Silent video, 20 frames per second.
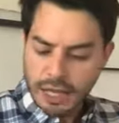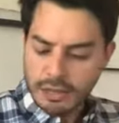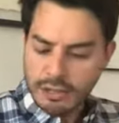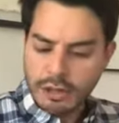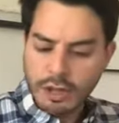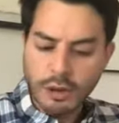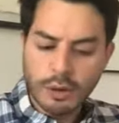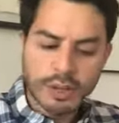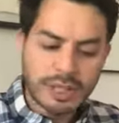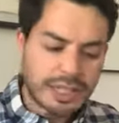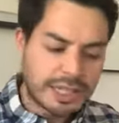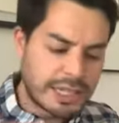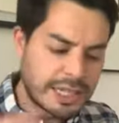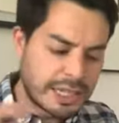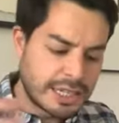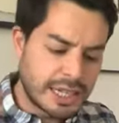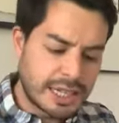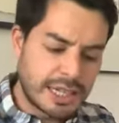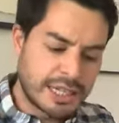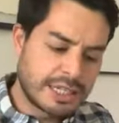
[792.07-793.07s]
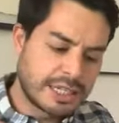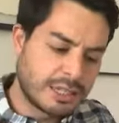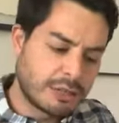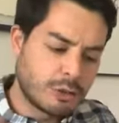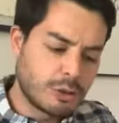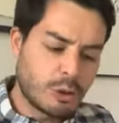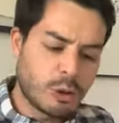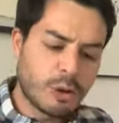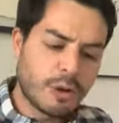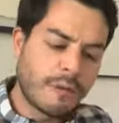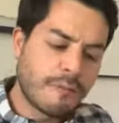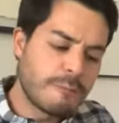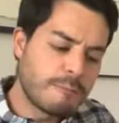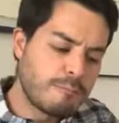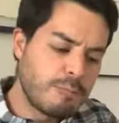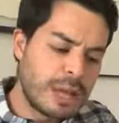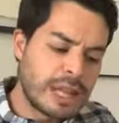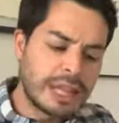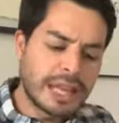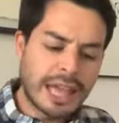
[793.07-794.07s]
So it's sort of,
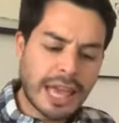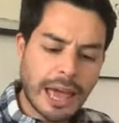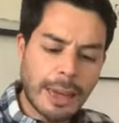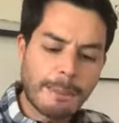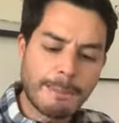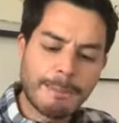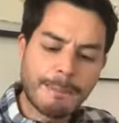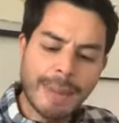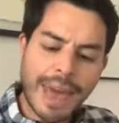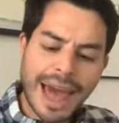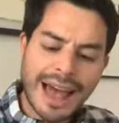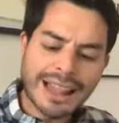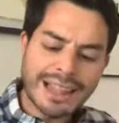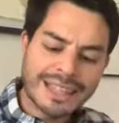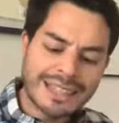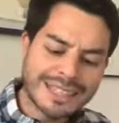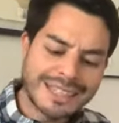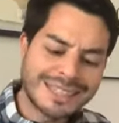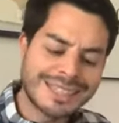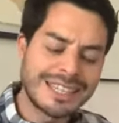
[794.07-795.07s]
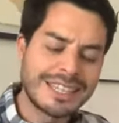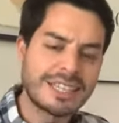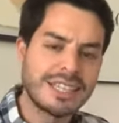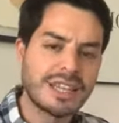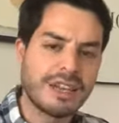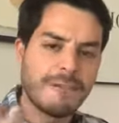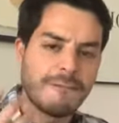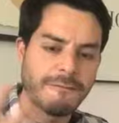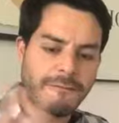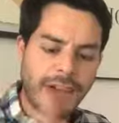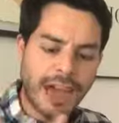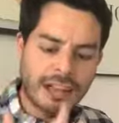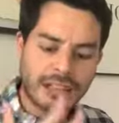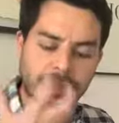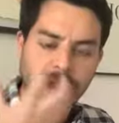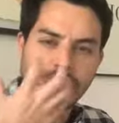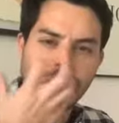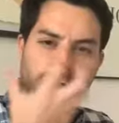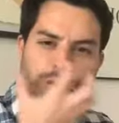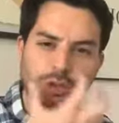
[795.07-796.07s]
milk can balance this
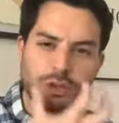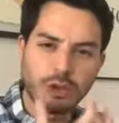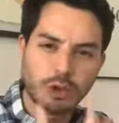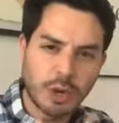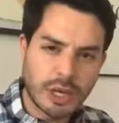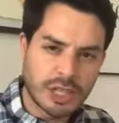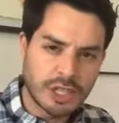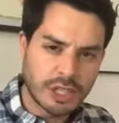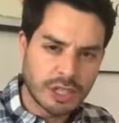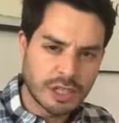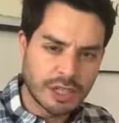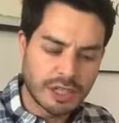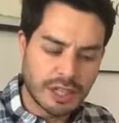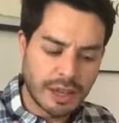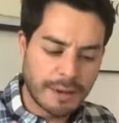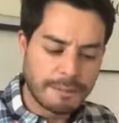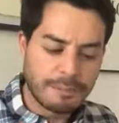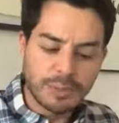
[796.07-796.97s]
effect of astringency.